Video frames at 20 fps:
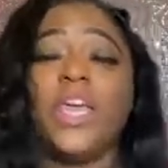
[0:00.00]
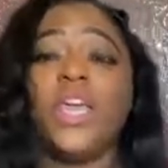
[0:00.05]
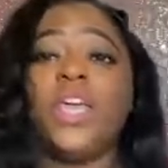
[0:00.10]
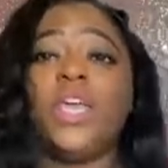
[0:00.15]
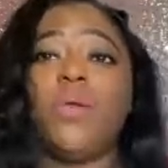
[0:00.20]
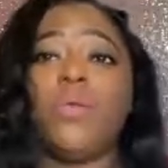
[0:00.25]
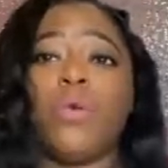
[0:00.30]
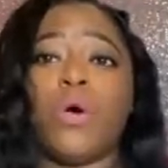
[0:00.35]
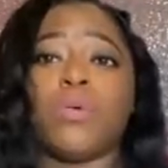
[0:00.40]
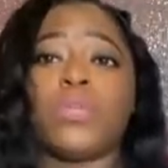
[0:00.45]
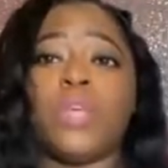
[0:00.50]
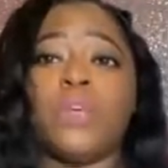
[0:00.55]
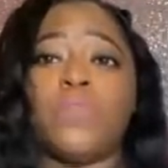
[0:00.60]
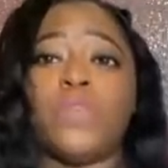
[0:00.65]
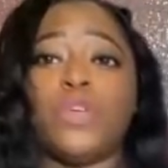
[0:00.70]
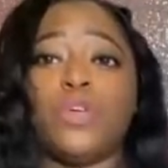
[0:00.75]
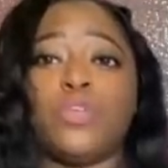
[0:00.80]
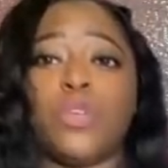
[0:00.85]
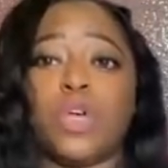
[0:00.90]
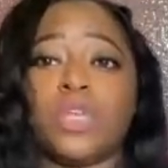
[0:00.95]
He won't
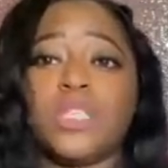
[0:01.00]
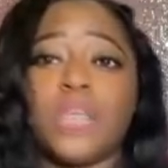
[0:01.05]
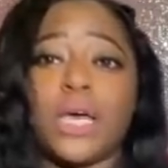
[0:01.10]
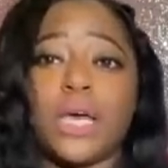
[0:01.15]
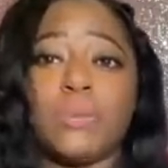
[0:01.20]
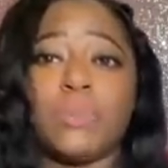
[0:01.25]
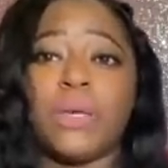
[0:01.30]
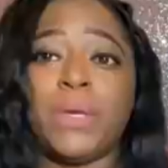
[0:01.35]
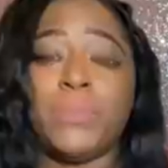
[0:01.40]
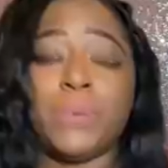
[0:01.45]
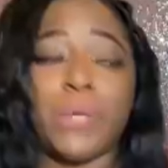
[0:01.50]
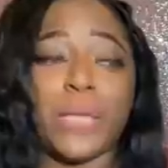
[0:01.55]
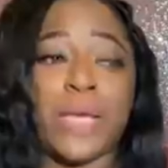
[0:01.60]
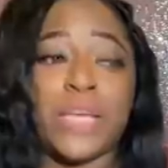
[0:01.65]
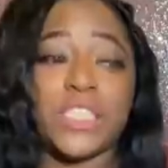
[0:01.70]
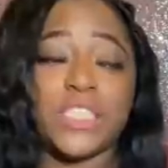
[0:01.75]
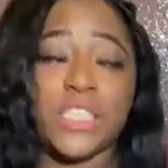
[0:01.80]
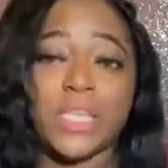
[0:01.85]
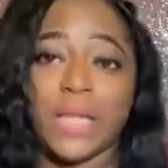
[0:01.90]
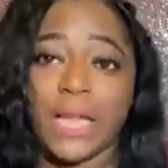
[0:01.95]
even, tell people
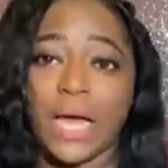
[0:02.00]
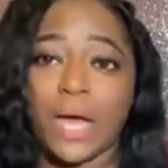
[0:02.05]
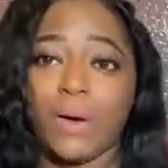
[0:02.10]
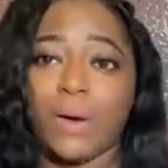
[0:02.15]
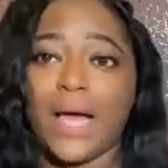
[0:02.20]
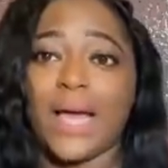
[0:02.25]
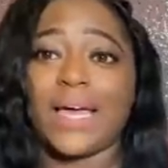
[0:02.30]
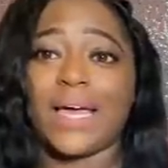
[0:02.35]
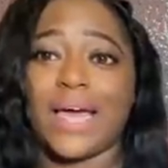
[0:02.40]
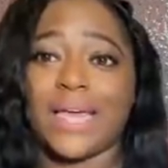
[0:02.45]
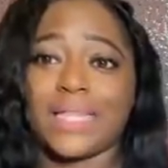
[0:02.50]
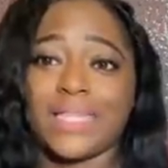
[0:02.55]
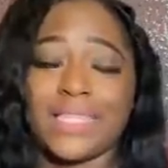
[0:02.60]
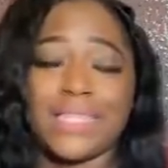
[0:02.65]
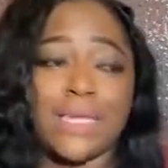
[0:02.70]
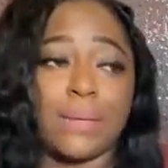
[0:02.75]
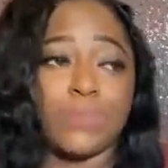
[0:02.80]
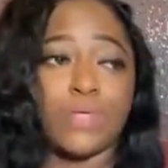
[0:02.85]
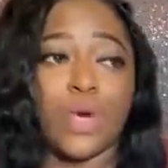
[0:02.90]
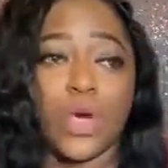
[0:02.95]
like, chill out, I got
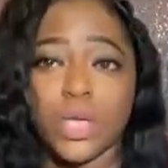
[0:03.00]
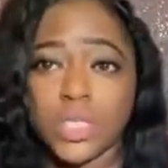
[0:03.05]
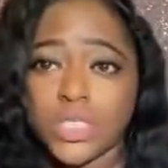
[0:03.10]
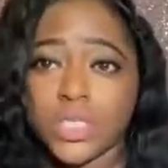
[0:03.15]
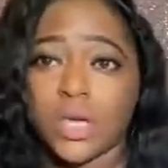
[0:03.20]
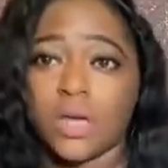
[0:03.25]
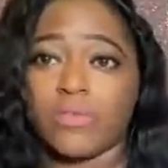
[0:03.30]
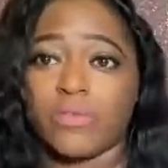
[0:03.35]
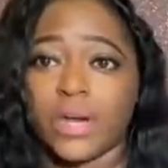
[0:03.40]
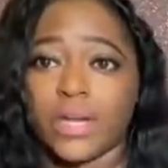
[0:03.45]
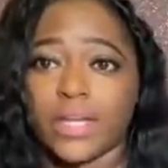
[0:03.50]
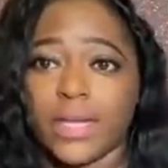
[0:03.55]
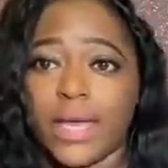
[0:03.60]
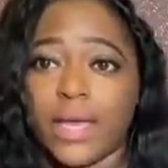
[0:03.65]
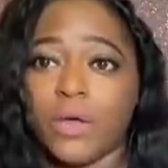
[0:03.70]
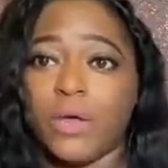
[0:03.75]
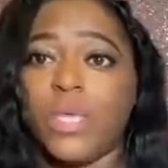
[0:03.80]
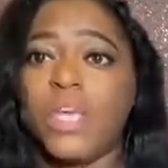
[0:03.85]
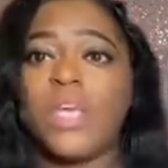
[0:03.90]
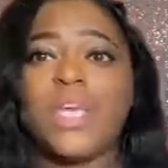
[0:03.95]
this, I'm talking to her right now.